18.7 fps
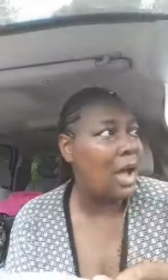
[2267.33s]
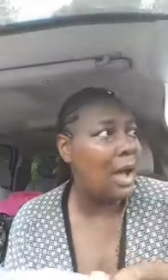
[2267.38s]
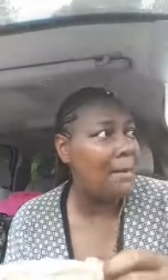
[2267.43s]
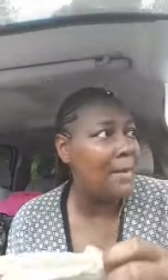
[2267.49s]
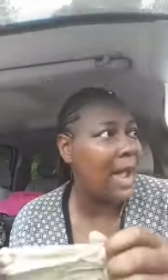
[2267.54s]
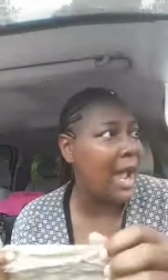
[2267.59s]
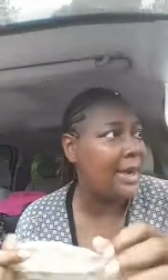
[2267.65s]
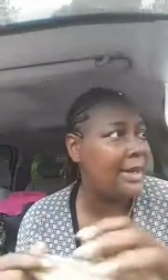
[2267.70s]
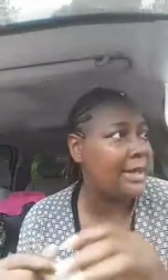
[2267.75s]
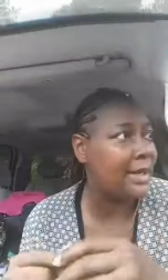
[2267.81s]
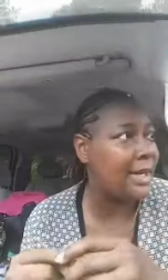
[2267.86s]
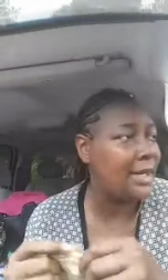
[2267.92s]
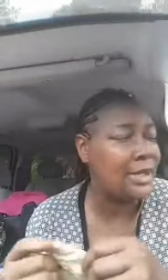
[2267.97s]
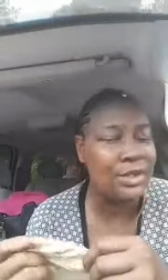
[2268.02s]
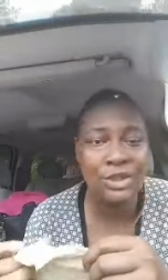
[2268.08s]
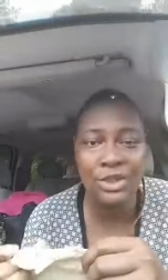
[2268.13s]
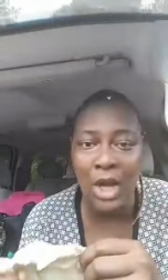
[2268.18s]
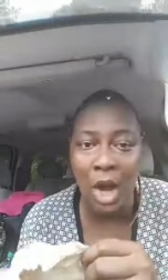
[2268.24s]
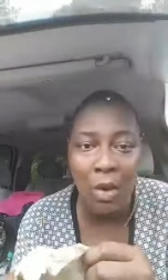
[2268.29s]
I'm gonna have to
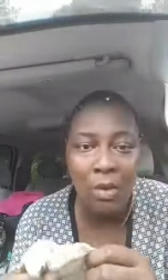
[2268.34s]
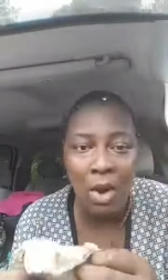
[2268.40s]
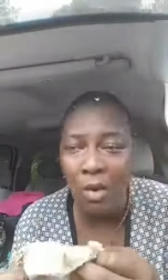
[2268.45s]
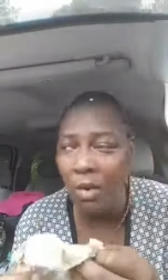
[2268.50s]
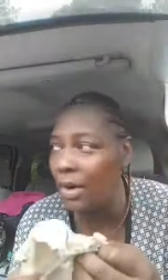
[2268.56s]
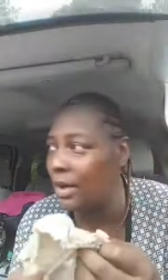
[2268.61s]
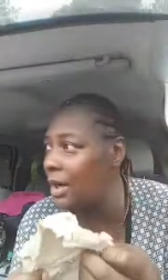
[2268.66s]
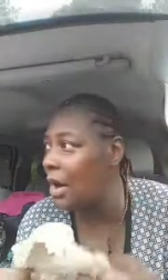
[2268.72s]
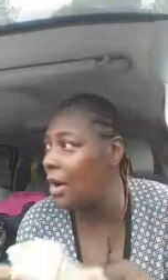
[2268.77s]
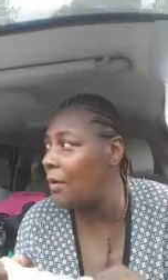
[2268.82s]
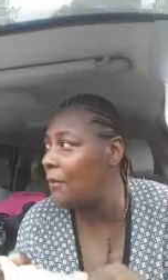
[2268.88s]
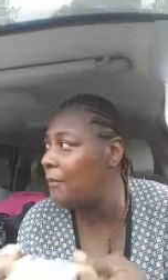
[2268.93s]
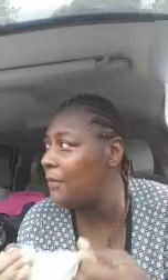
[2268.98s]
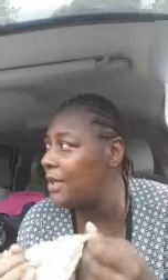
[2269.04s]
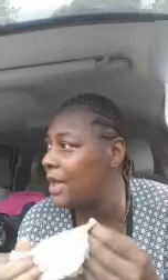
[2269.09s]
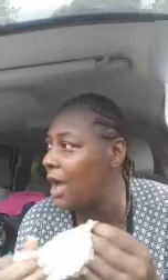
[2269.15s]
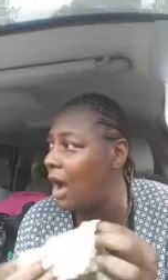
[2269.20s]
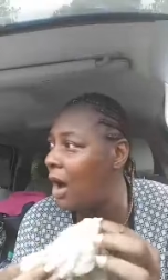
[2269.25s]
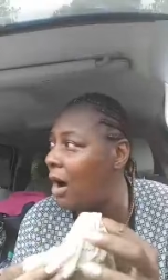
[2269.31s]
get a show going on
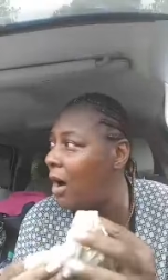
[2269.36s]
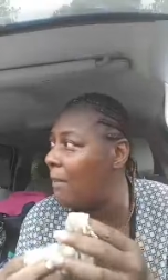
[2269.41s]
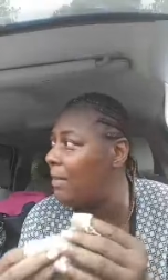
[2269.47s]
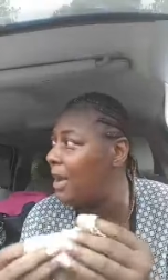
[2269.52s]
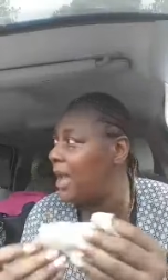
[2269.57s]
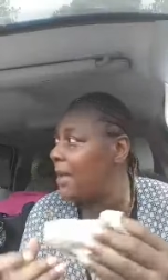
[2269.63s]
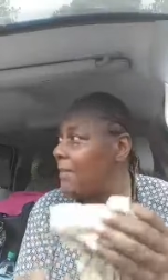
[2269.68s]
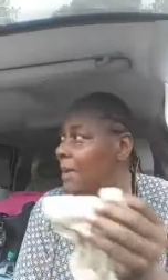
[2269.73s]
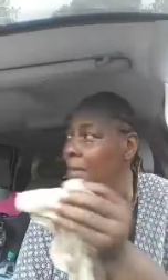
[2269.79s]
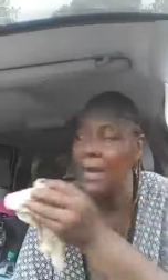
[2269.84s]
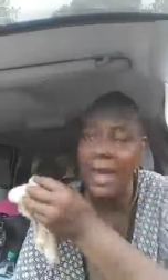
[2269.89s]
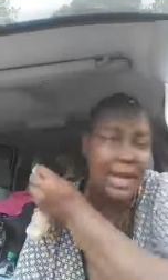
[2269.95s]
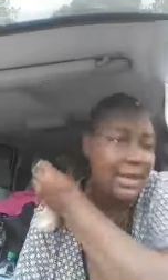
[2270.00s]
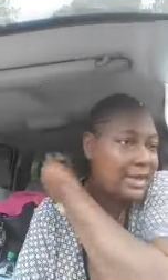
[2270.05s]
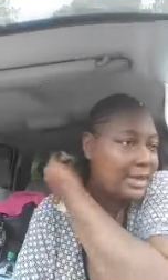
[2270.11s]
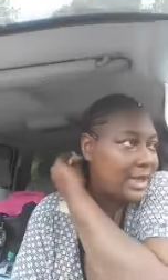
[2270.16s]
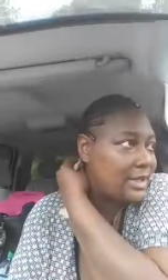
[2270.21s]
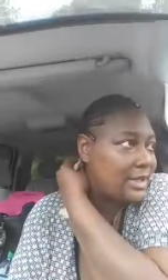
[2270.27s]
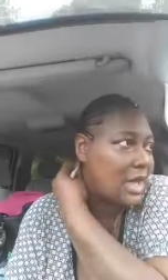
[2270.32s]
for y'all, baby. I'm gonna
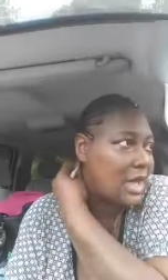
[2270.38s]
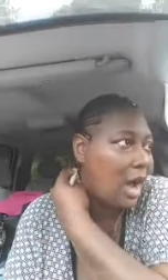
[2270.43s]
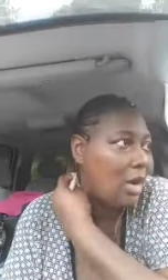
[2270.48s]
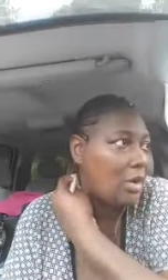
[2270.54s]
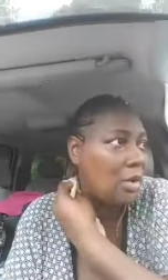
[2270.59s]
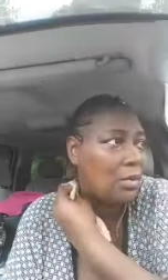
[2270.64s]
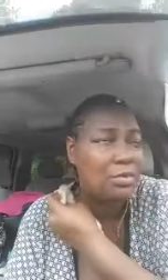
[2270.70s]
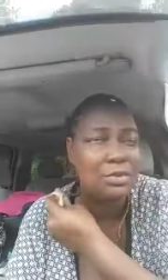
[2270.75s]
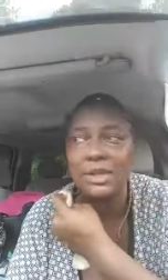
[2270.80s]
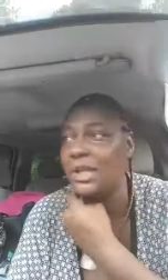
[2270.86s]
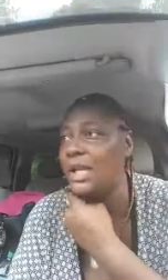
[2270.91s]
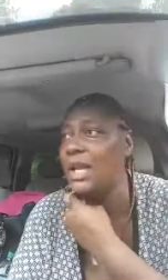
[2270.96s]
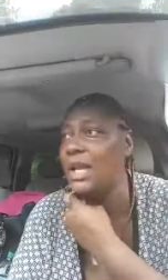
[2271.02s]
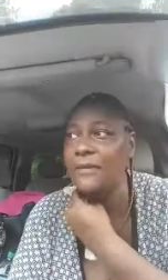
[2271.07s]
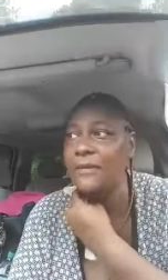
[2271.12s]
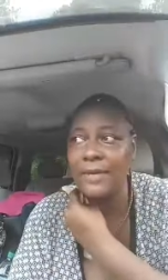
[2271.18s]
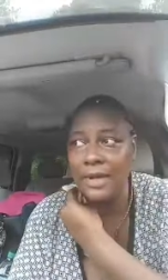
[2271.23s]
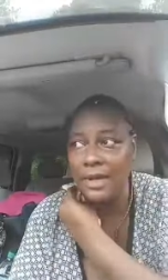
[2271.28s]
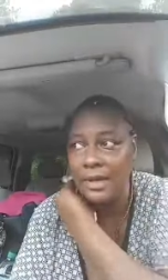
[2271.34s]
have to get y'all on
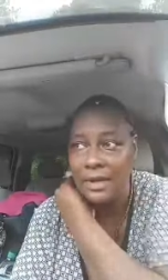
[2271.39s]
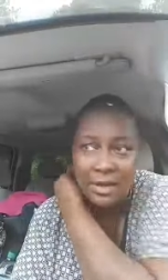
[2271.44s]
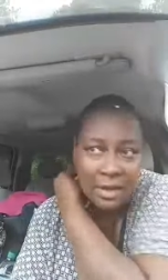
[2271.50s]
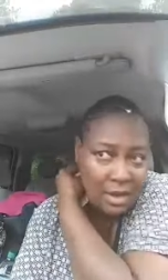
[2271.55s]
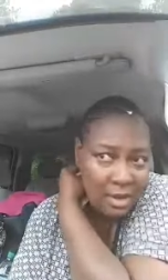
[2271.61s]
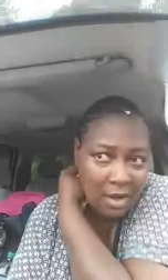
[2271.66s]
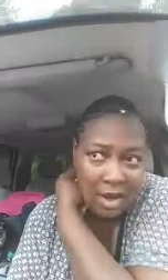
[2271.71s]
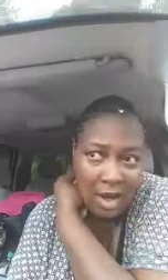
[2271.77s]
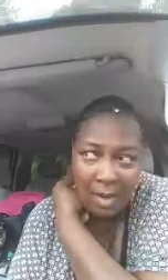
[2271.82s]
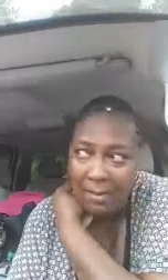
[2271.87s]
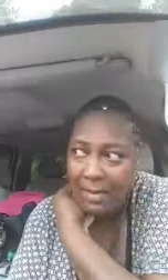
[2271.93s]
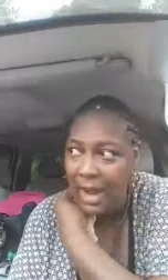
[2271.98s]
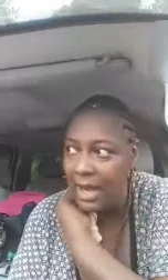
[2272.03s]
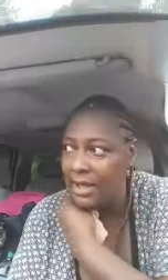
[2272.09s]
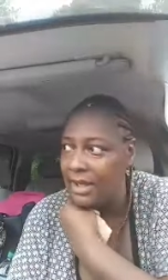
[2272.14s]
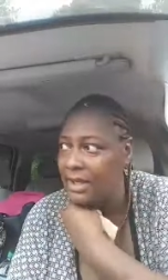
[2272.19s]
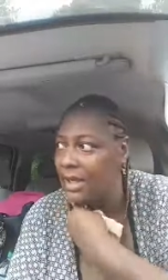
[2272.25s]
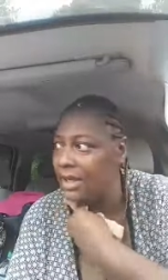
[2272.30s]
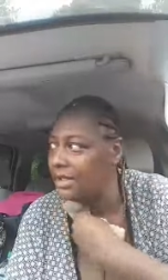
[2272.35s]
TV. I'm
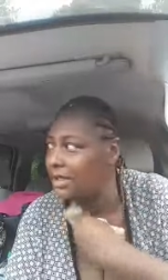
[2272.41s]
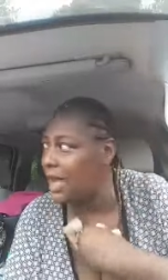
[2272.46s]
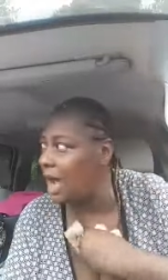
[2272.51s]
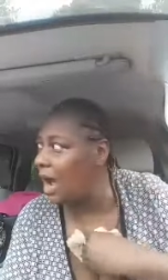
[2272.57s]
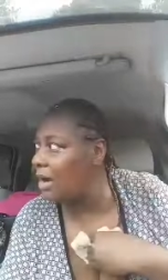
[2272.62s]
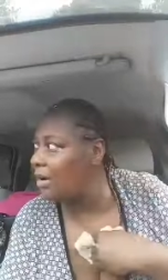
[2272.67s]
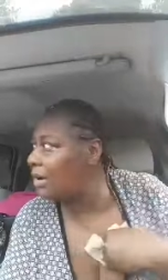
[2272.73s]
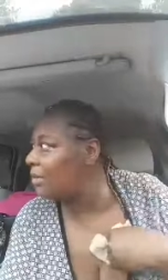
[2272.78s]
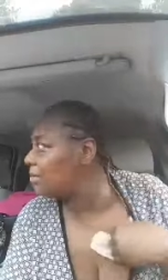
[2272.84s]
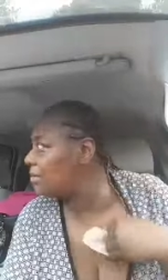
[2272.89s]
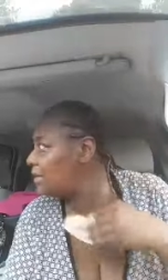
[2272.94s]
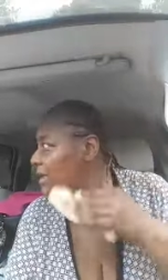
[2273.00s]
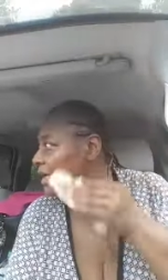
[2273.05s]
gonna have to get y'all on